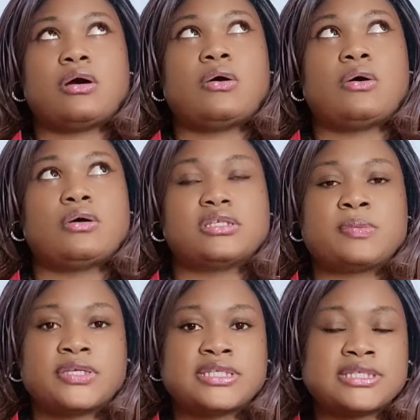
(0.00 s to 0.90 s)
oh, this
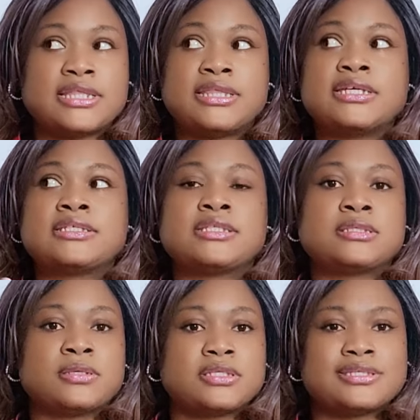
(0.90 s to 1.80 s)
person said this and
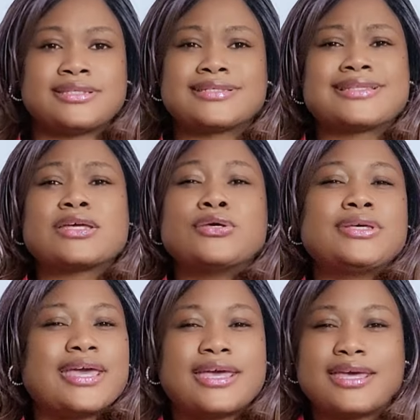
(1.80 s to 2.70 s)
this person said this. Like, who
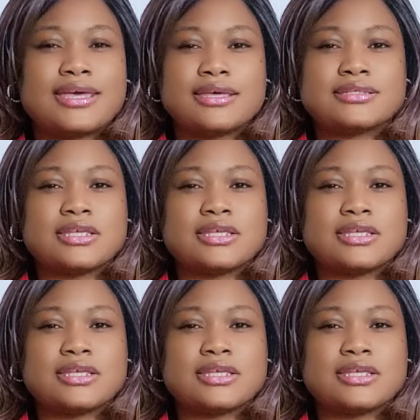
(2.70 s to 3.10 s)
cares?